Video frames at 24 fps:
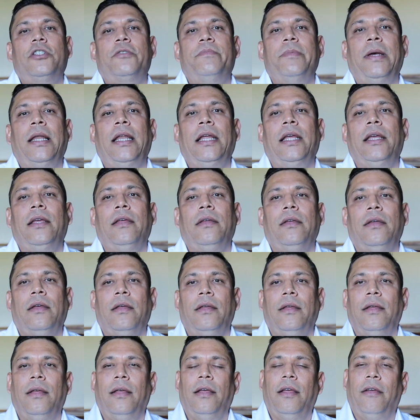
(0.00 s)
smelling,
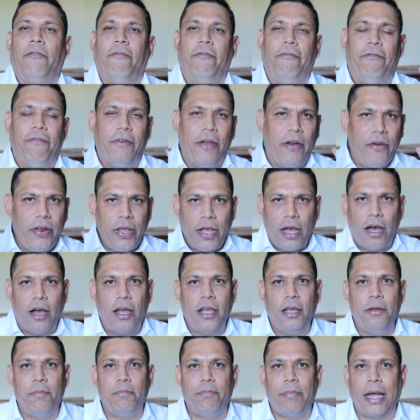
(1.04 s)
very
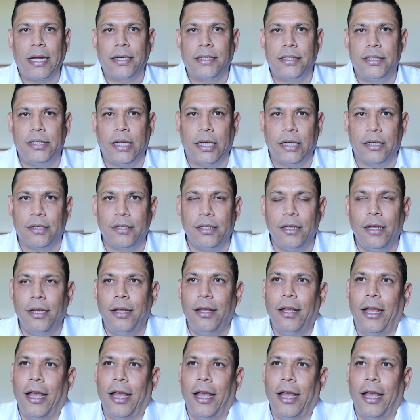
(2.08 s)
high impact scent.